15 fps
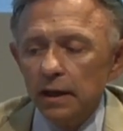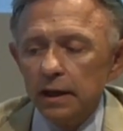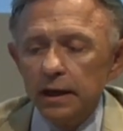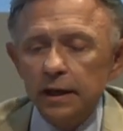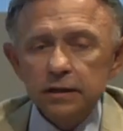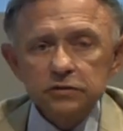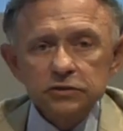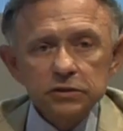
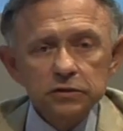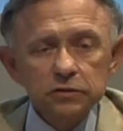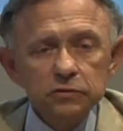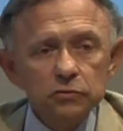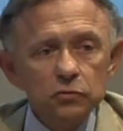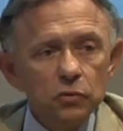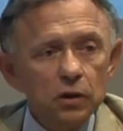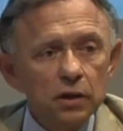uh,
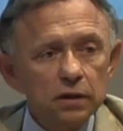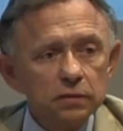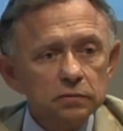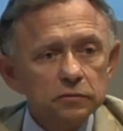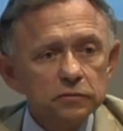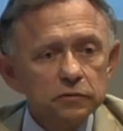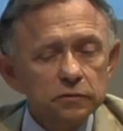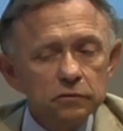to uh,
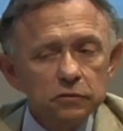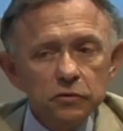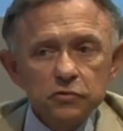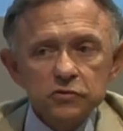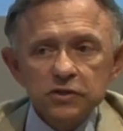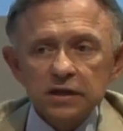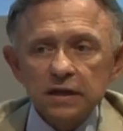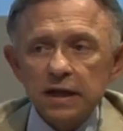
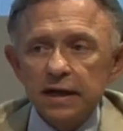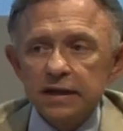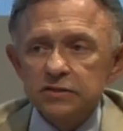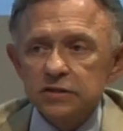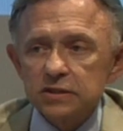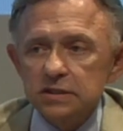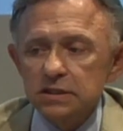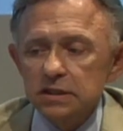using
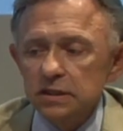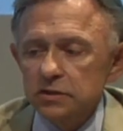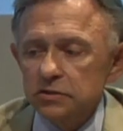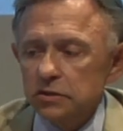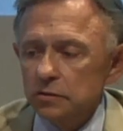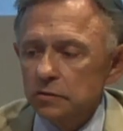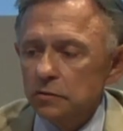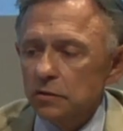ICT
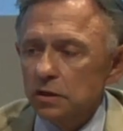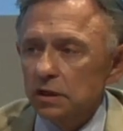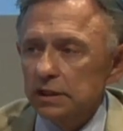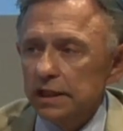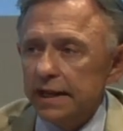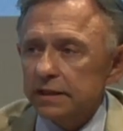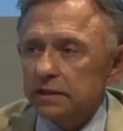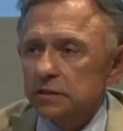to
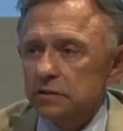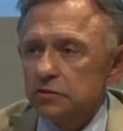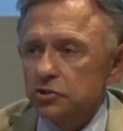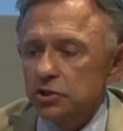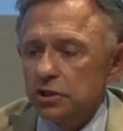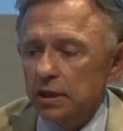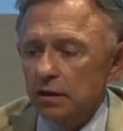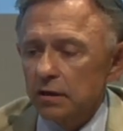collect and
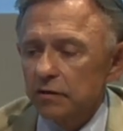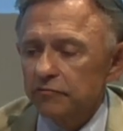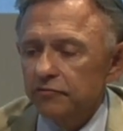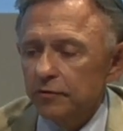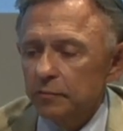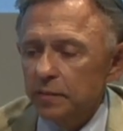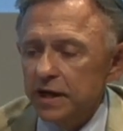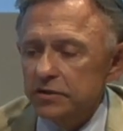share
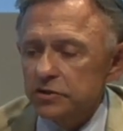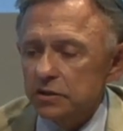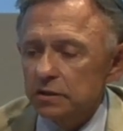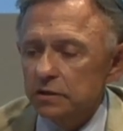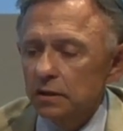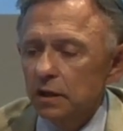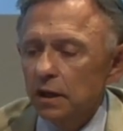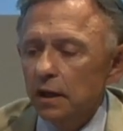
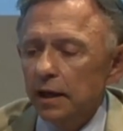information